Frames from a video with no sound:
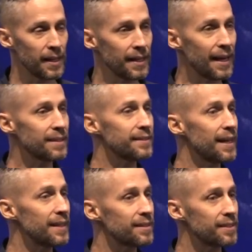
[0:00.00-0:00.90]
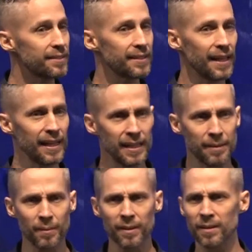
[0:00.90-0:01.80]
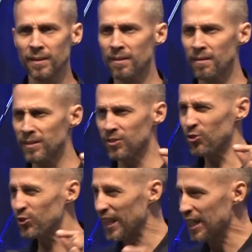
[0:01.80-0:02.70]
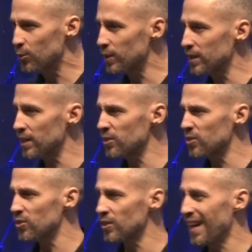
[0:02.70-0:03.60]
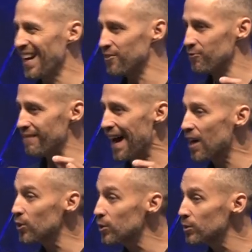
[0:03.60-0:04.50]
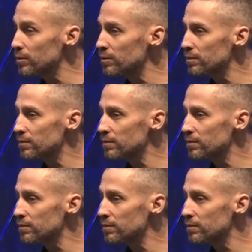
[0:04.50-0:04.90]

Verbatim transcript: it has that same sacredness and value,